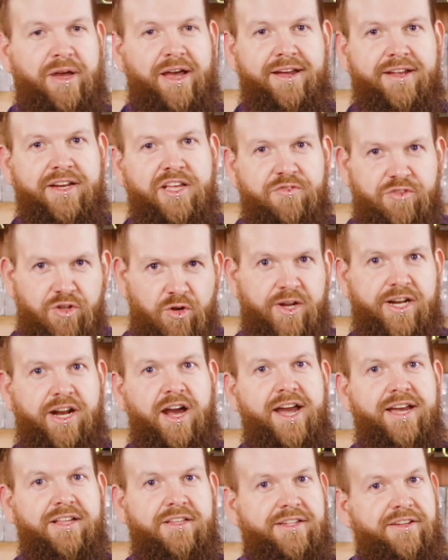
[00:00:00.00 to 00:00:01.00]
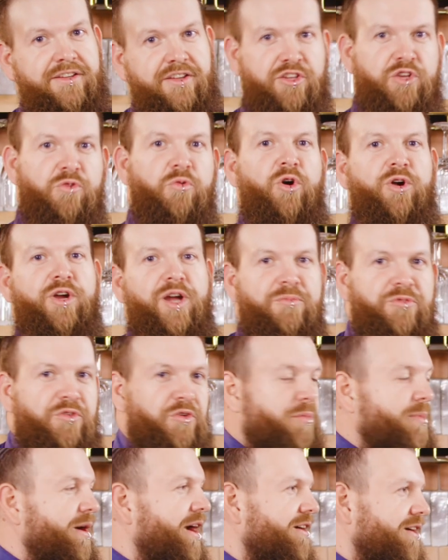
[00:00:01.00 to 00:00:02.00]
part, if you're in Ireland and you walk up
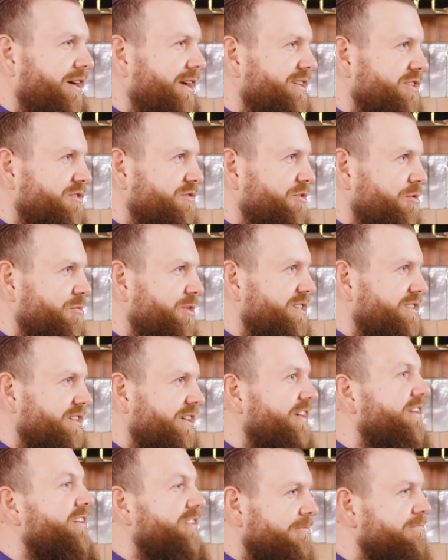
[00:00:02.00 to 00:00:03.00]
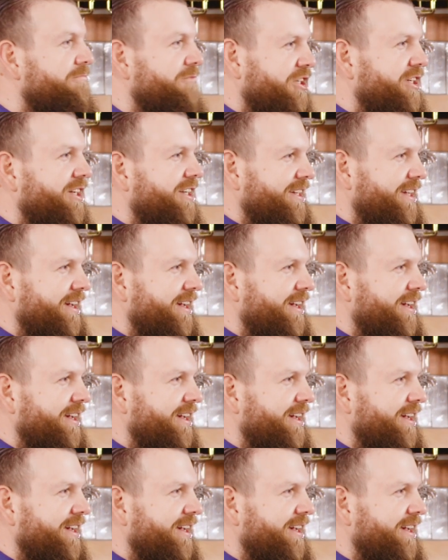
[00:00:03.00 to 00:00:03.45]
to a bar and ask for whiskey, you're going